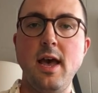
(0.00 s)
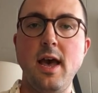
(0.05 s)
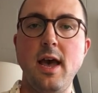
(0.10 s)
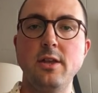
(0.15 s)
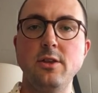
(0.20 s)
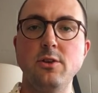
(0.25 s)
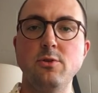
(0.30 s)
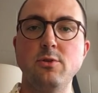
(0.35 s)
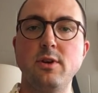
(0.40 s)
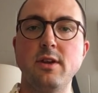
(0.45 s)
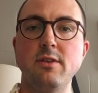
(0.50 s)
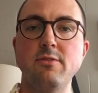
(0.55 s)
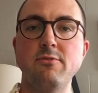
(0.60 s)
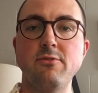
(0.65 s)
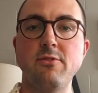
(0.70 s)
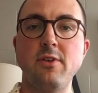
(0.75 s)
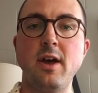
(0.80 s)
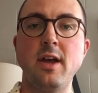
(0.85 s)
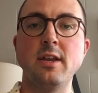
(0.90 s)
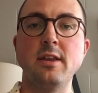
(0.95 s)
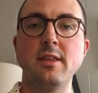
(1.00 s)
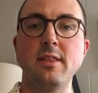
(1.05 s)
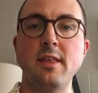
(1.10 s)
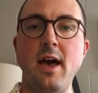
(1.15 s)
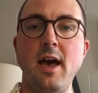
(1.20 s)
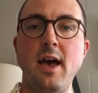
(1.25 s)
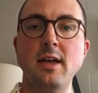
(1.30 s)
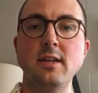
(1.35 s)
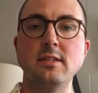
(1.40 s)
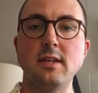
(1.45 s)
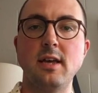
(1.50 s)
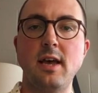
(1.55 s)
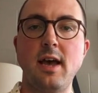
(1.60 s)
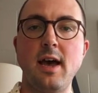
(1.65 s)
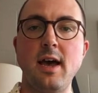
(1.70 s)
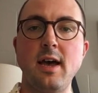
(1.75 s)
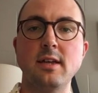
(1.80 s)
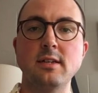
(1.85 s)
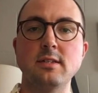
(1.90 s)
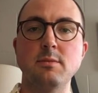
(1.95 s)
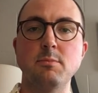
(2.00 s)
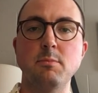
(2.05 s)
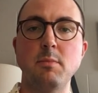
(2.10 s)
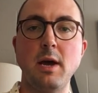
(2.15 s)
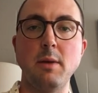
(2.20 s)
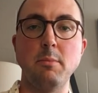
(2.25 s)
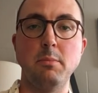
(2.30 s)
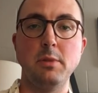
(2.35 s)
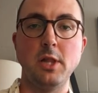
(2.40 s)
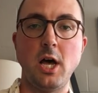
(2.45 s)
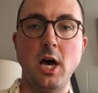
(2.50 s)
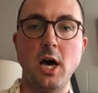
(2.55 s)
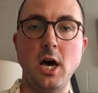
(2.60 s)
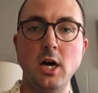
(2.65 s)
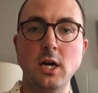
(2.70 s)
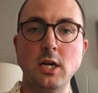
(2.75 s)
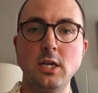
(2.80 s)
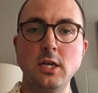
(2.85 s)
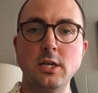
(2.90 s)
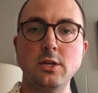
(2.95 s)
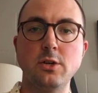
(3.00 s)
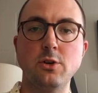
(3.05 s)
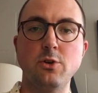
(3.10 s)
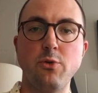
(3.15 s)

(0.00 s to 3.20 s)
and you can find that at my blog,